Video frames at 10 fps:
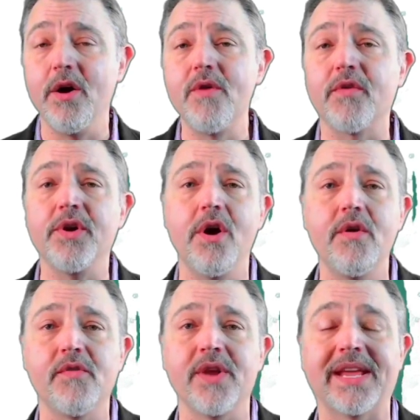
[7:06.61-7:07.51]
over and
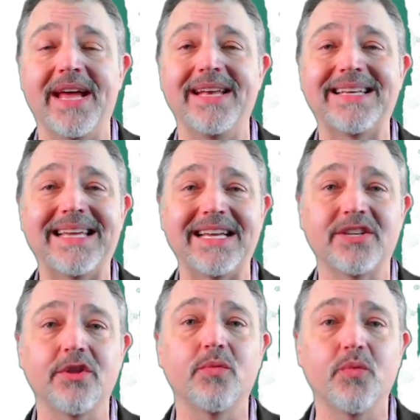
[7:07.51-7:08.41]
over and again to get
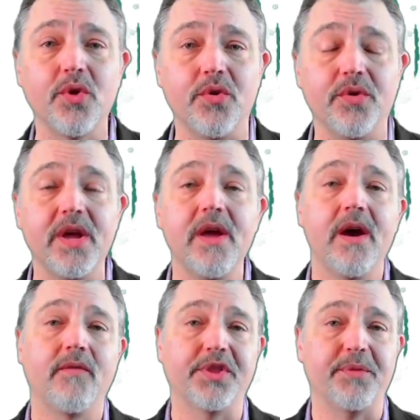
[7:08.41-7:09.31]
to the root
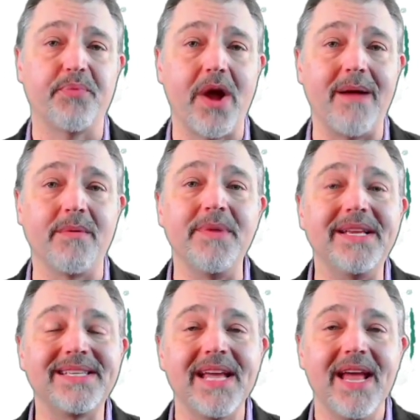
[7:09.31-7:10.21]
of what the problem
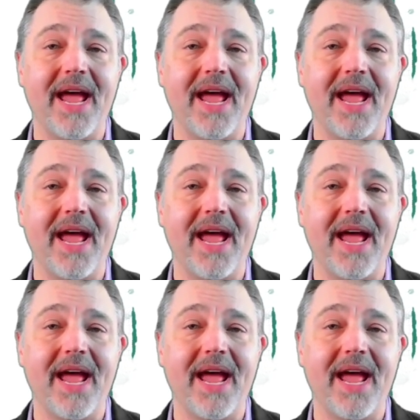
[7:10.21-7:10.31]
is.